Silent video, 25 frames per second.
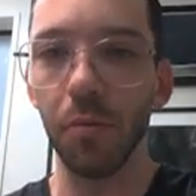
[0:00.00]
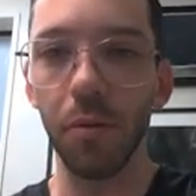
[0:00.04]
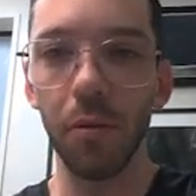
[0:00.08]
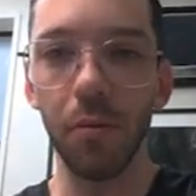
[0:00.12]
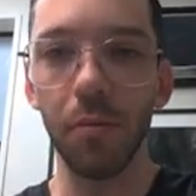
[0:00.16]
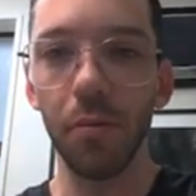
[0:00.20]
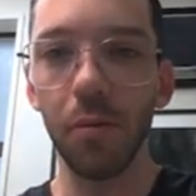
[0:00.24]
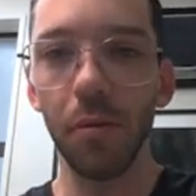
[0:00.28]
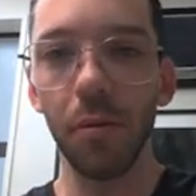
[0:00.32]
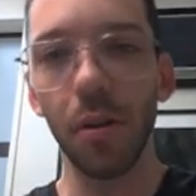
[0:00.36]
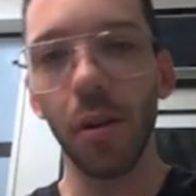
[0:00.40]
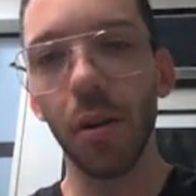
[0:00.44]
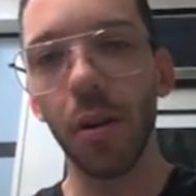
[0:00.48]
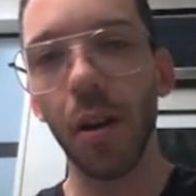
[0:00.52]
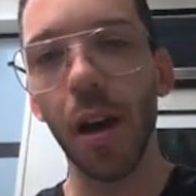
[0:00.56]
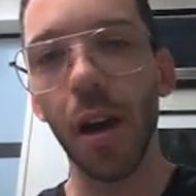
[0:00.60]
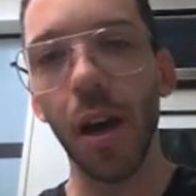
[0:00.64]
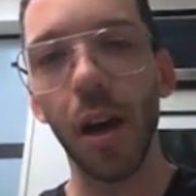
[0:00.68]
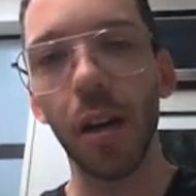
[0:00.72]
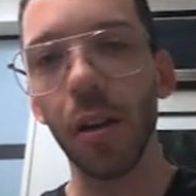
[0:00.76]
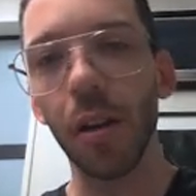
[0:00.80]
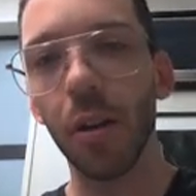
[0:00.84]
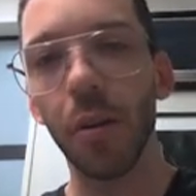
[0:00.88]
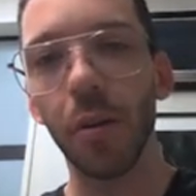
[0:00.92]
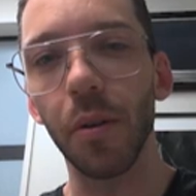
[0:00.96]
You
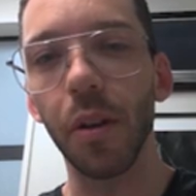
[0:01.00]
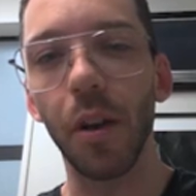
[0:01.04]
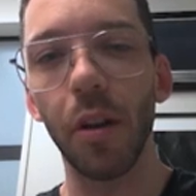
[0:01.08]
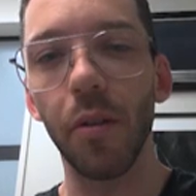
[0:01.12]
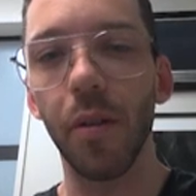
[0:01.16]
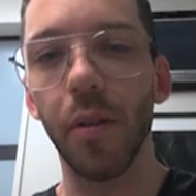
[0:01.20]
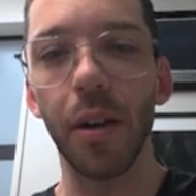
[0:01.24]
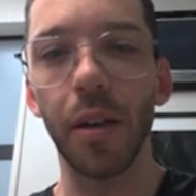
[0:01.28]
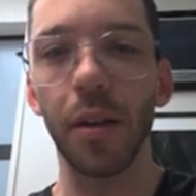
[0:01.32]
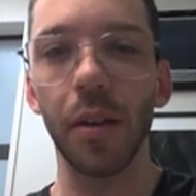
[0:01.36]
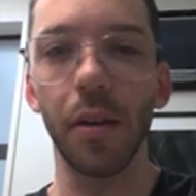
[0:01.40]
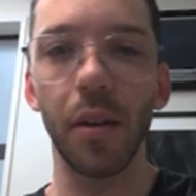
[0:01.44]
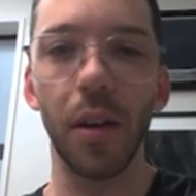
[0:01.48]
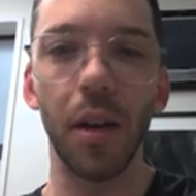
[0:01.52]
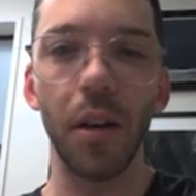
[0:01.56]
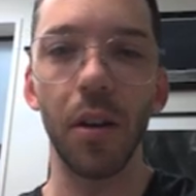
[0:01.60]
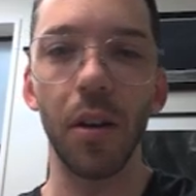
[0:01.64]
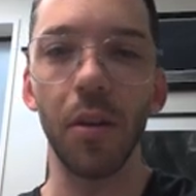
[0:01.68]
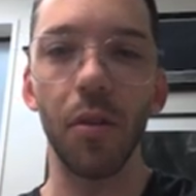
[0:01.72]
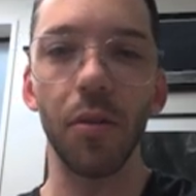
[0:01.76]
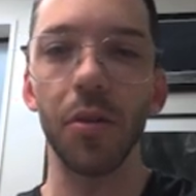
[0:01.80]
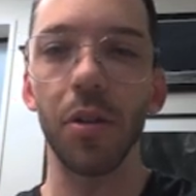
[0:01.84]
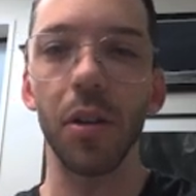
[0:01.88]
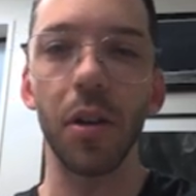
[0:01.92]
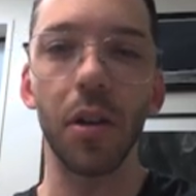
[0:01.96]
can't go and curate a
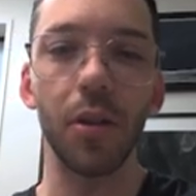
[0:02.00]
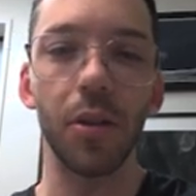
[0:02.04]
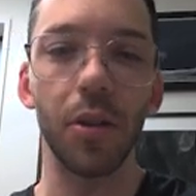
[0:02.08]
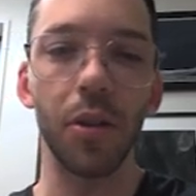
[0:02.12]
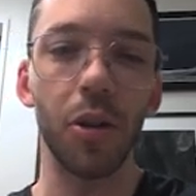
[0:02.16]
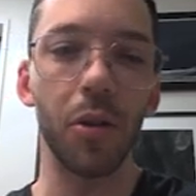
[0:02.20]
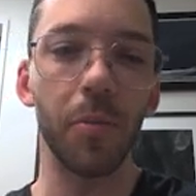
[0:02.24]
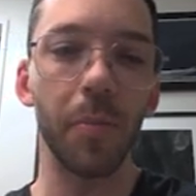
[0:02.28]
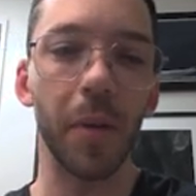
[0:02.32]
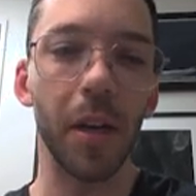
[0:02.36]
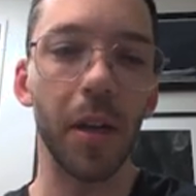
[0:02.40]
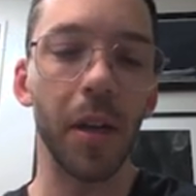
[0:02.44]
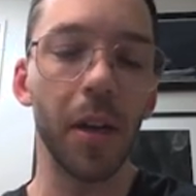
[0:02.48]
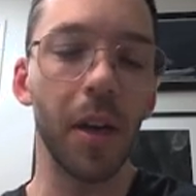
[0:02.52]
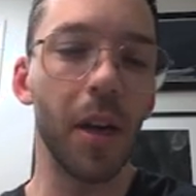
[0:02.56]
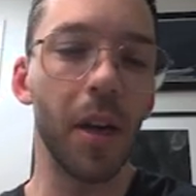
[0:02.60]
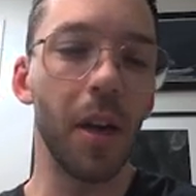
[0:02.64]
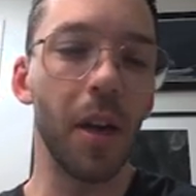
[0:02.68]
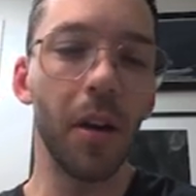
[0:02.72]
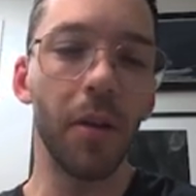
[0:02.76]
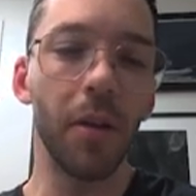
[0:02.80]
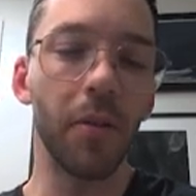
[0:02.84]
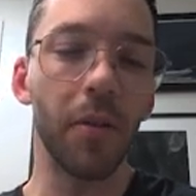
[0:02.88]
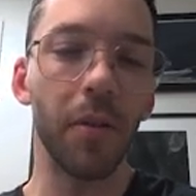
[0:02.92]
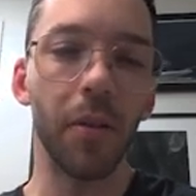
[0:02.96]
nodular tumor
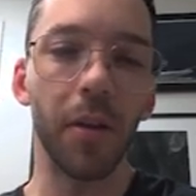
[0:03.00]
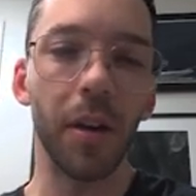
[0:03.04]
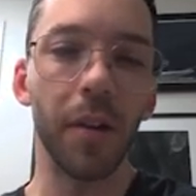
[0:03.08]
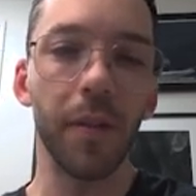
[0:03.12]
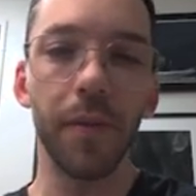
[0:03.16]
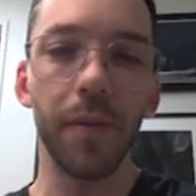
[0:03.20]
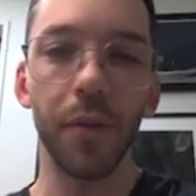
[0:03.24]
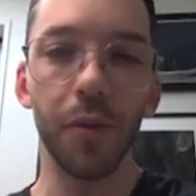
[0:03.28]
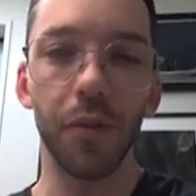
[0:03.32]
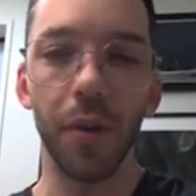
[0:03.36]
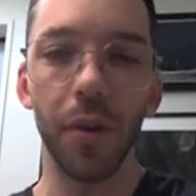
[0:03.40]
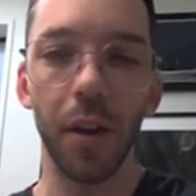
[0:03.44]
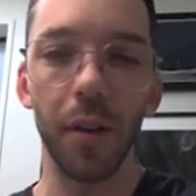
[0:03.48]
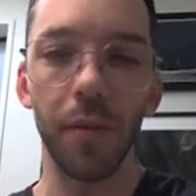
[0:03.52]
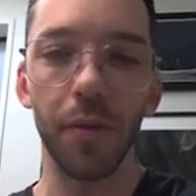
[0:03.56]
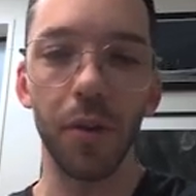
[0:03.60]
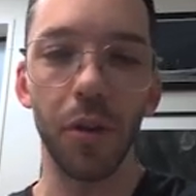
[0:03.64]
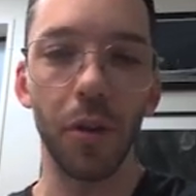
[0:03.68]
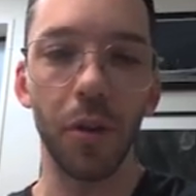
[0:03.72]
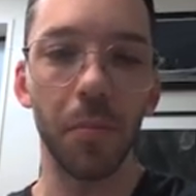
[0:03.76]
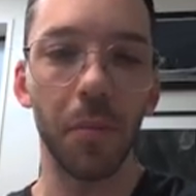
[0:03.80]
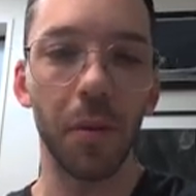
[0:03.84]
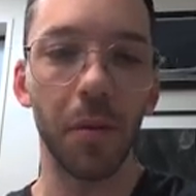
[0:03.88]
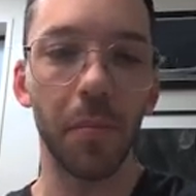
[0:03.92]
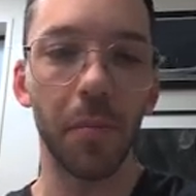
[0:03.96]
or an infiltrative
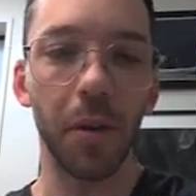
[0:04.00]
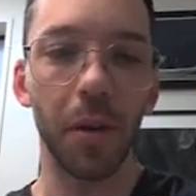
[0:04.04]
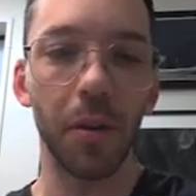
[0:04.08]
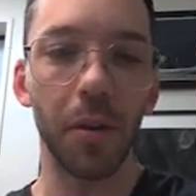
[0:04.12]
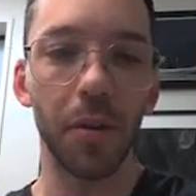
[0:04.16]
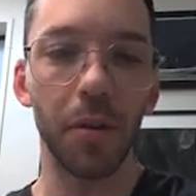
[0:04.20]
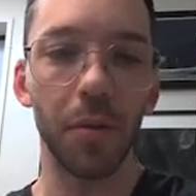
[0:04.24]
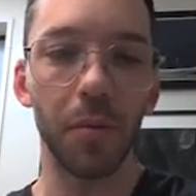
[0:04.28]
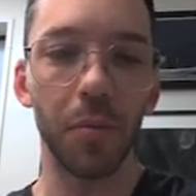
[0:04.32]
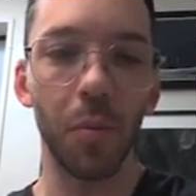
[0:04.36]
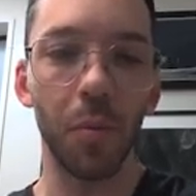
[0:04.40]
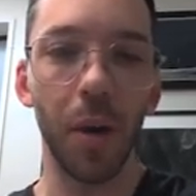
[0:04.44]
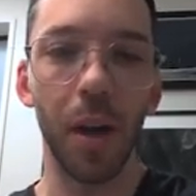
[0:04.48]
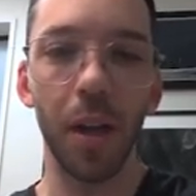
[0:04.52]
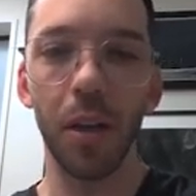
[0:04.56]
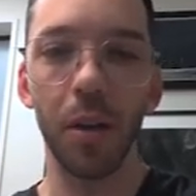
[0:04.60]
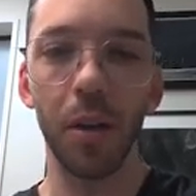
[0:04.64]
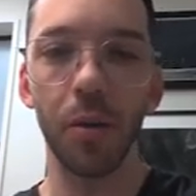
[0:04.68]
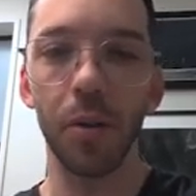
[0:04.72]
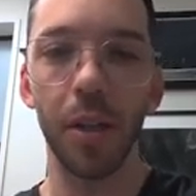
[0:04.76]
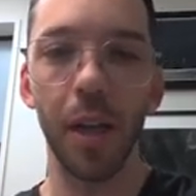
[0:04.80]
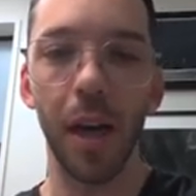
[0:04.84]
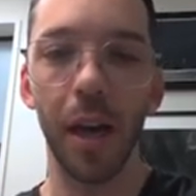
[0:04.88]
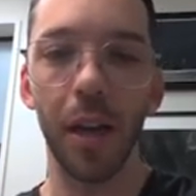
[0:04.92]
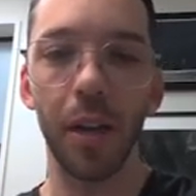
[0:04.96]
tumor, because where do
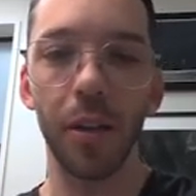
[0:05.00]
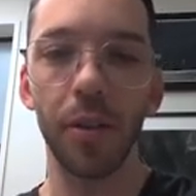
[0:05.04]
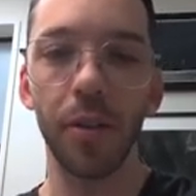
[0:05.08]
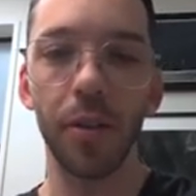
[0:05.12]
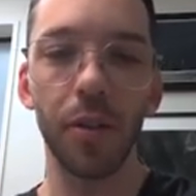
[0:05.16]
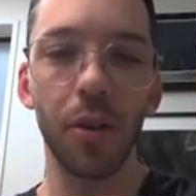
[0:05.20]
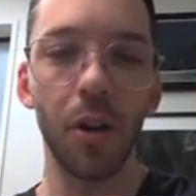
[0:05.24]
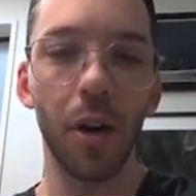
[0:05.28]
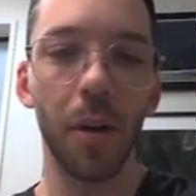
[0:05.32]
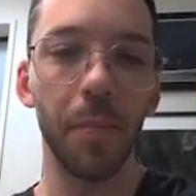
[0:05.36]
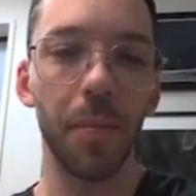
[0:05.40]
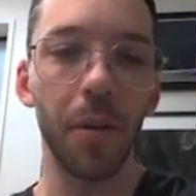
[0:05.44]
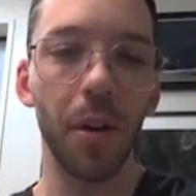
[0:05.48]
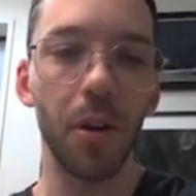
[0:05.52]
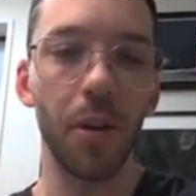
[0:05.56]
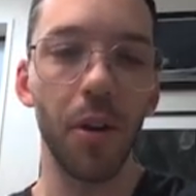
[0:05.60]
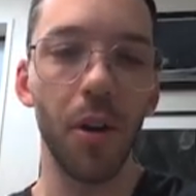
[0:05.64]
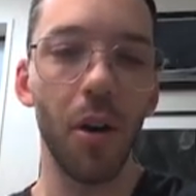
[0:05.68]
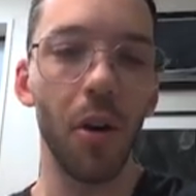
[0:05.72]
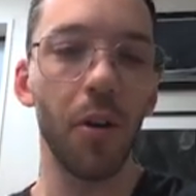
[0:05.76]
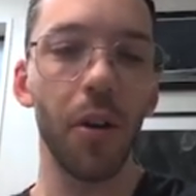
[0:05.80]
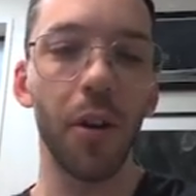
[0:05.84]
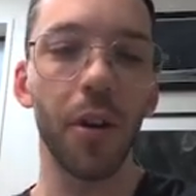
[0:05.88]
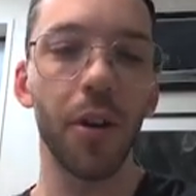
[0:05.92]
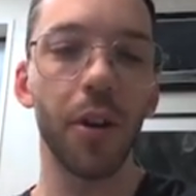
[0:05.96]
you start and stop? You're
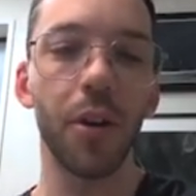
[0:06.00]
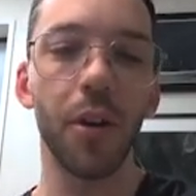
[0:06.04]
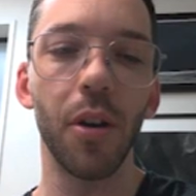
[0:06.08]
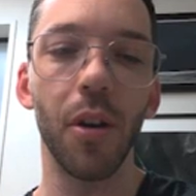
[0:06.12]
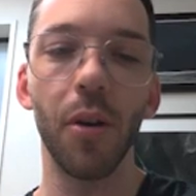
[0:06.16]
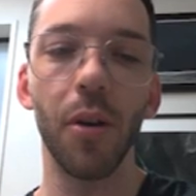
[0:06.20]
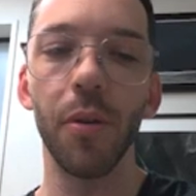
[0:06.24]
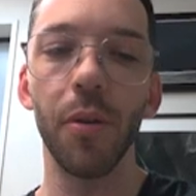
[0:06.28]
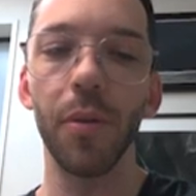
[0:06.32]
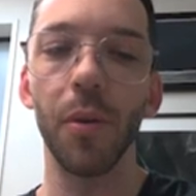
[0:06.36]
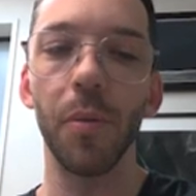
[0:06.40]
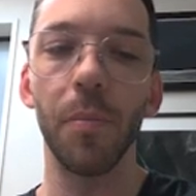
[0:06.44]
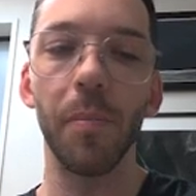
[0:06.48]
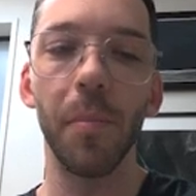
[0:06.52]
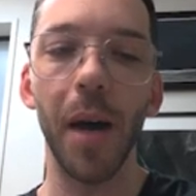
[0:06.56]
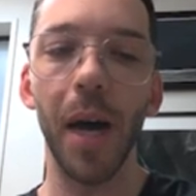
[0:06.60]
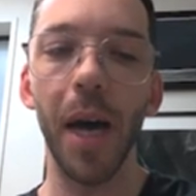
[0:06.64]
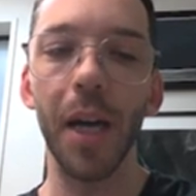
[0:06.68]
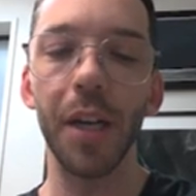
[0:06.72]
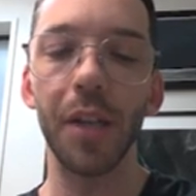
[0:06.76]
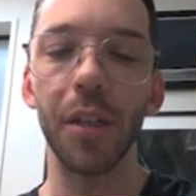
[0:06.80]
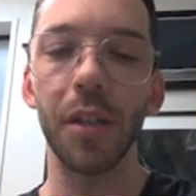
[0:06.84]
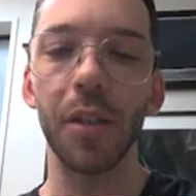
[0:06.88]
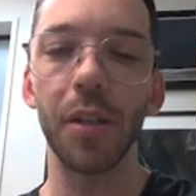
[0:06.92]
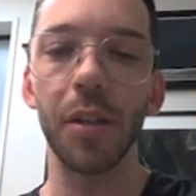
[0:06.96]
not going to know your
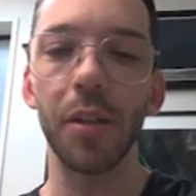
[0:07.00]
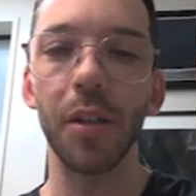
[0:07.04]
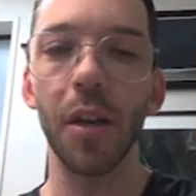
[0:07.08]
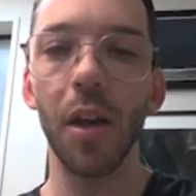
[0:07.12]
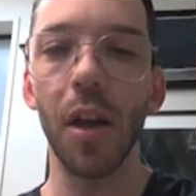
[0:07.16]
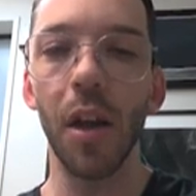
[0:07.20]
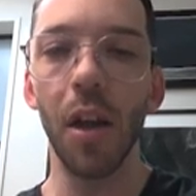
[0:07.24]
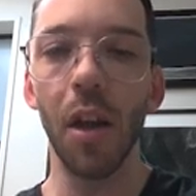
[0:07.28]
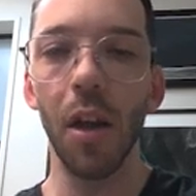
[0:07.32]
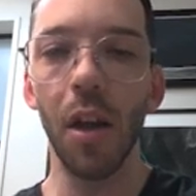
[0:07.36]
margins.